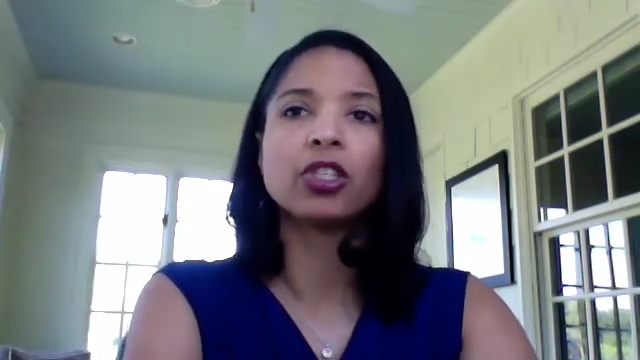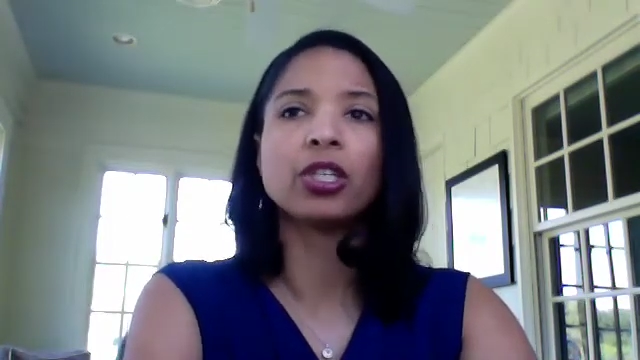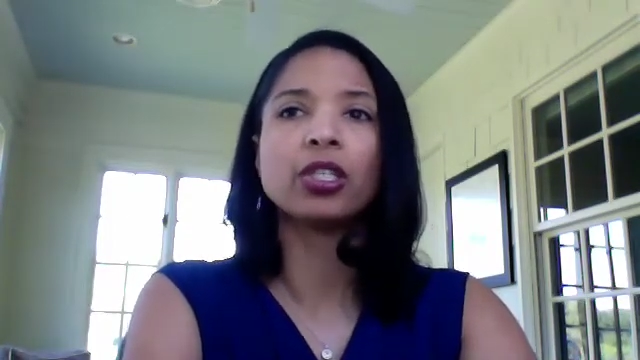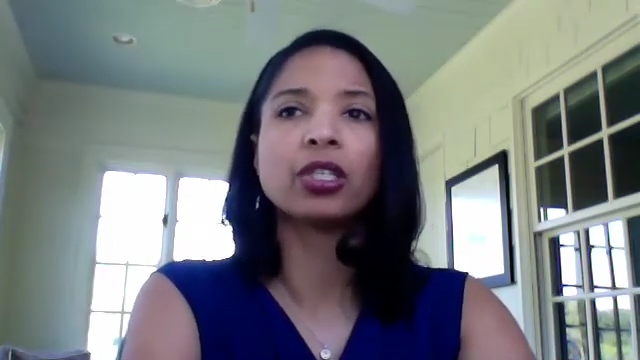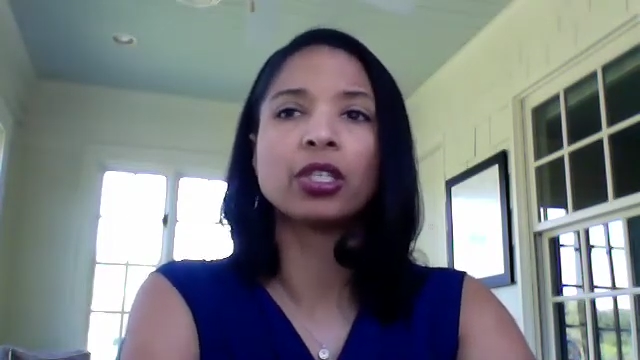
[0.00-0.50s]

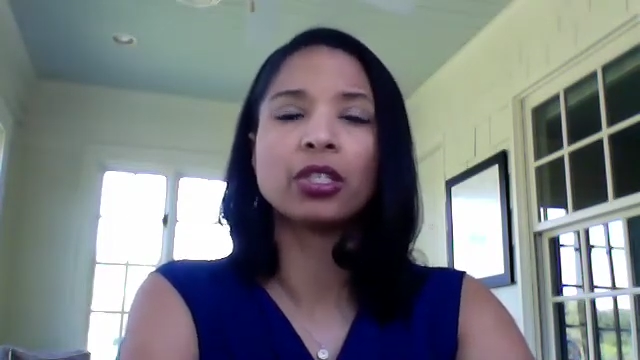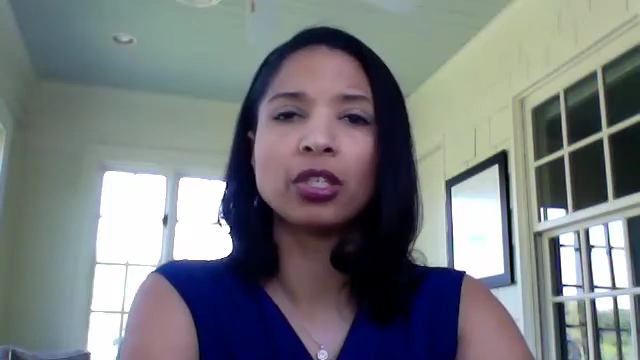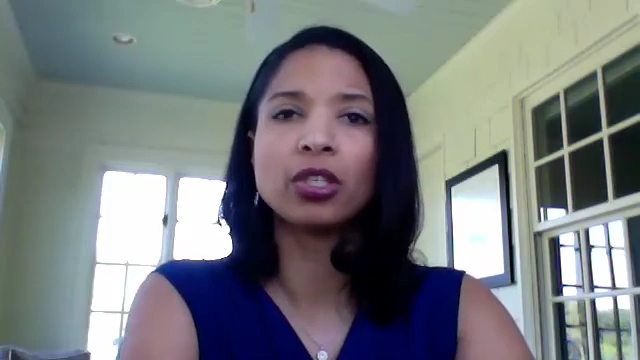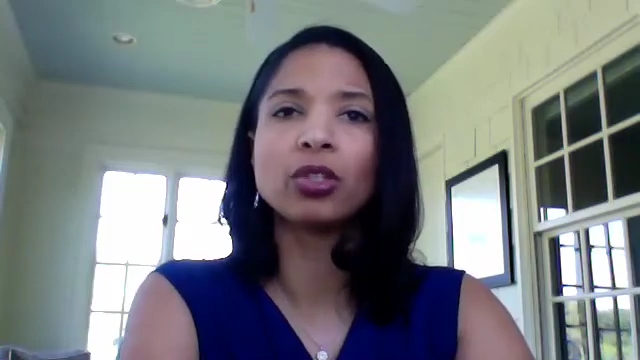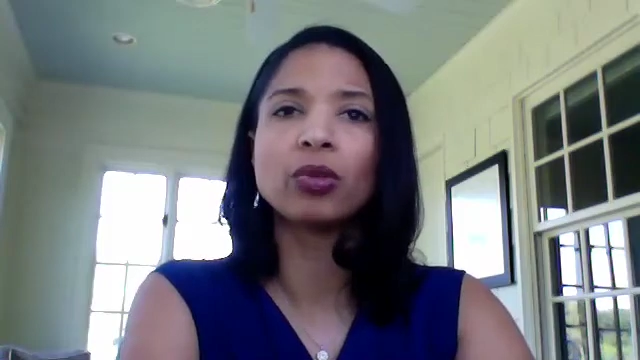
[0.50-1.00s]
she's
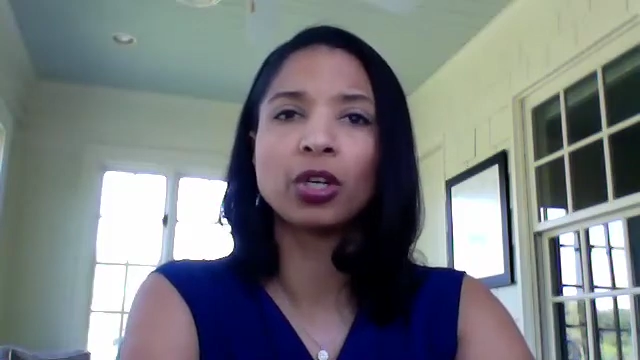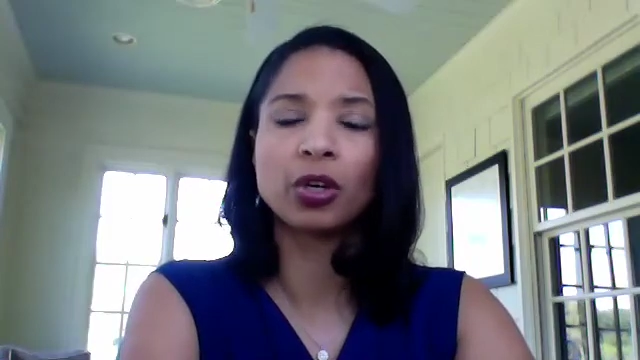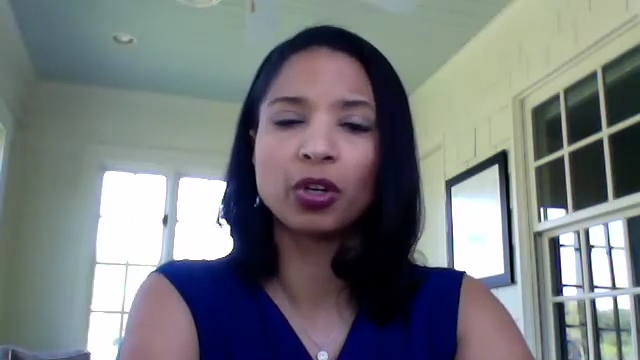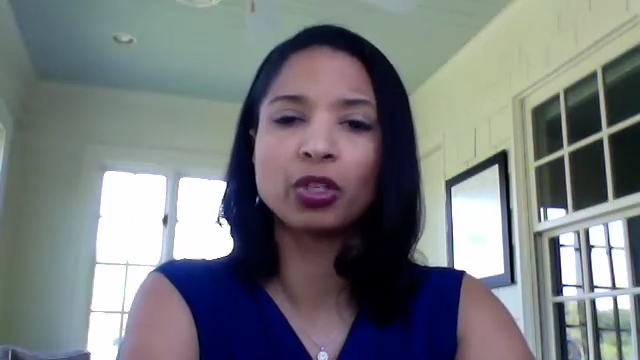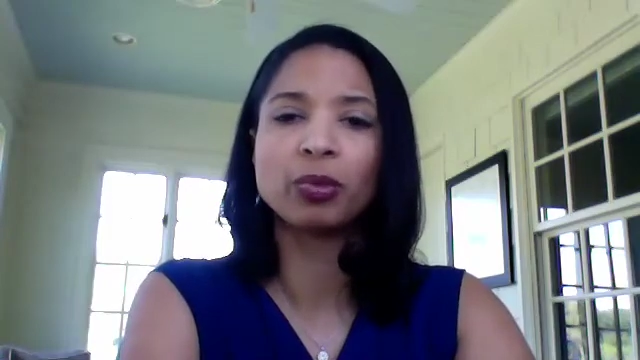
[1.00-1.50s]
continued to
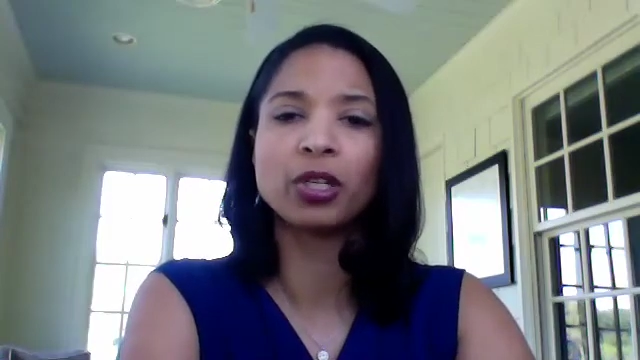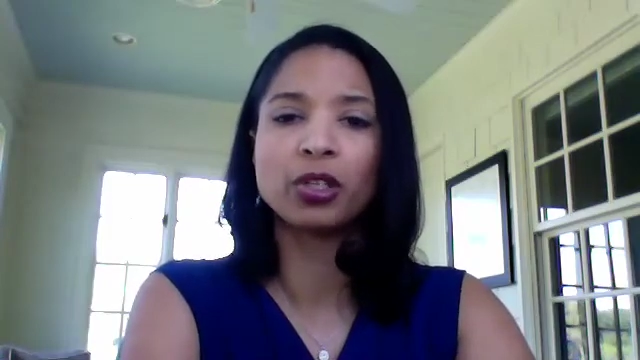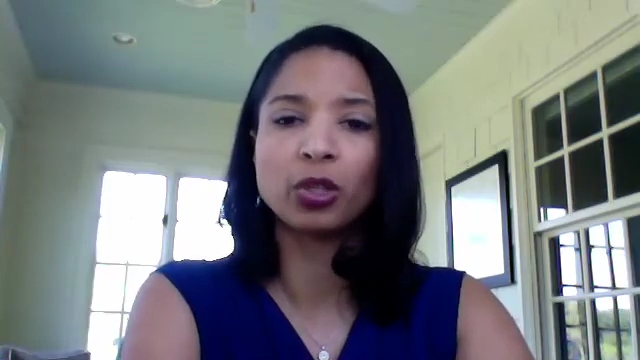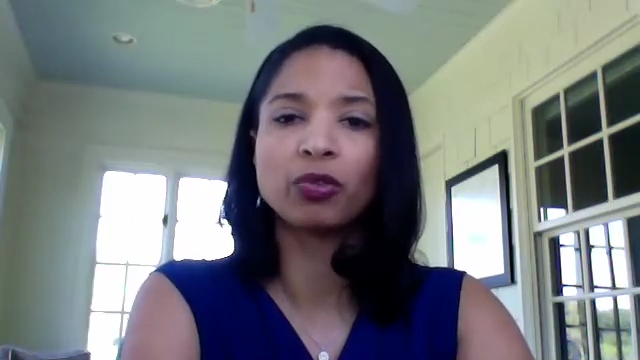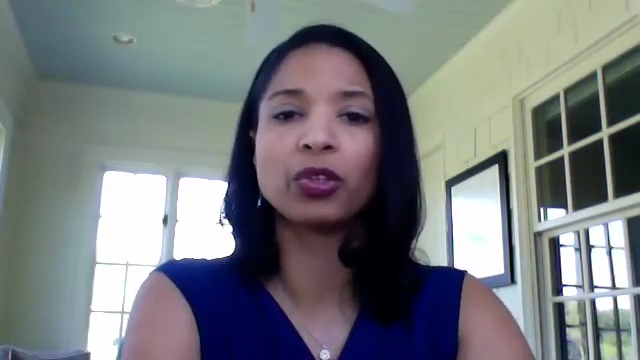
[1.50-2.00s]
encourage me to
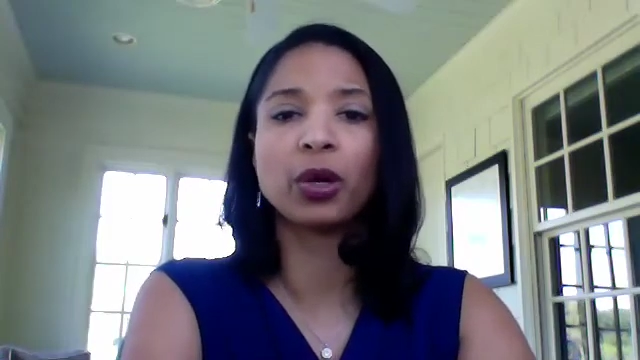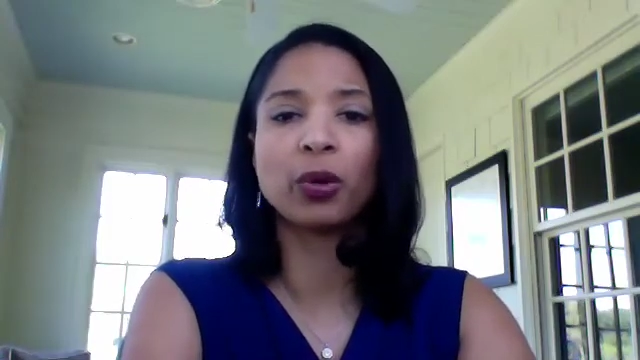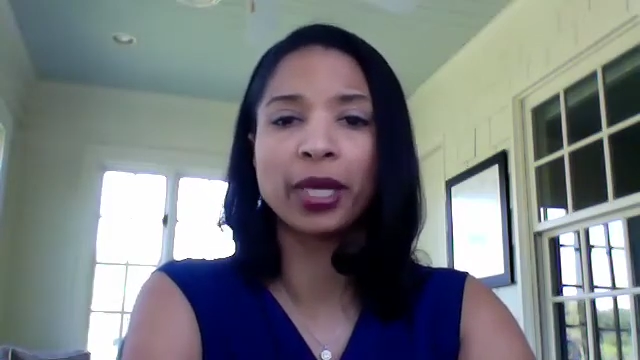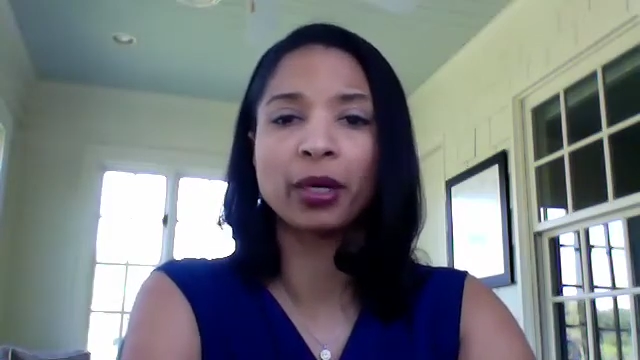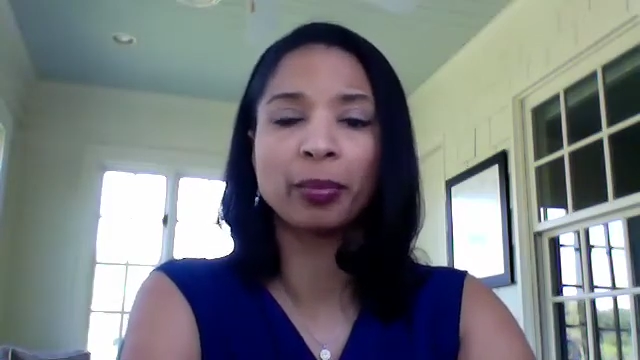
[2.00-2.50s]
look for that
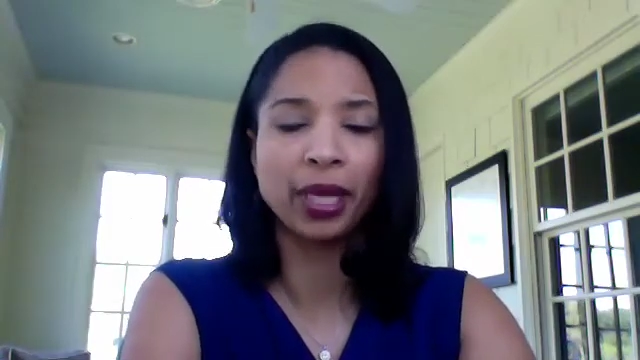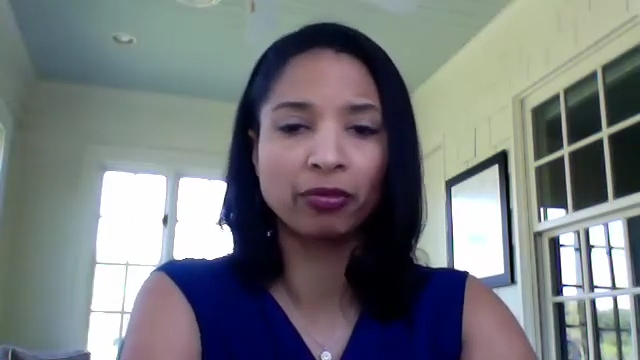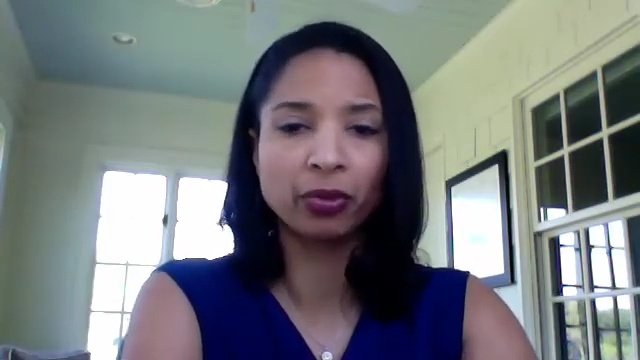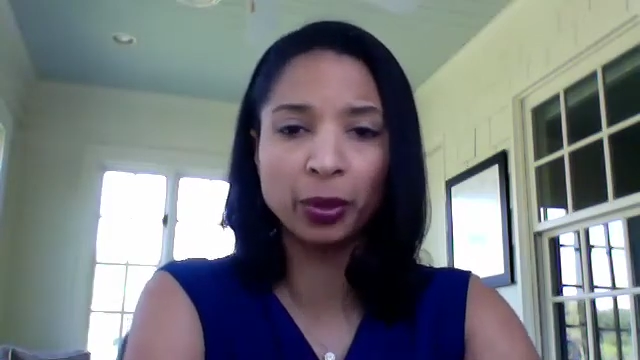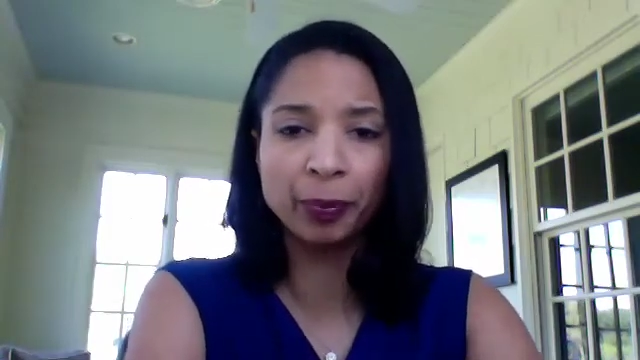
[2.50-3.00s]
wider
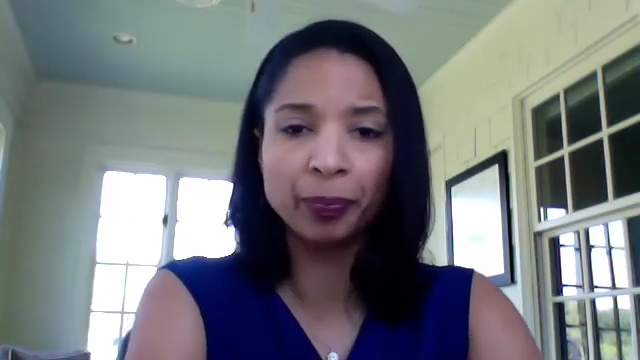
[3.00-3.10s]
platform.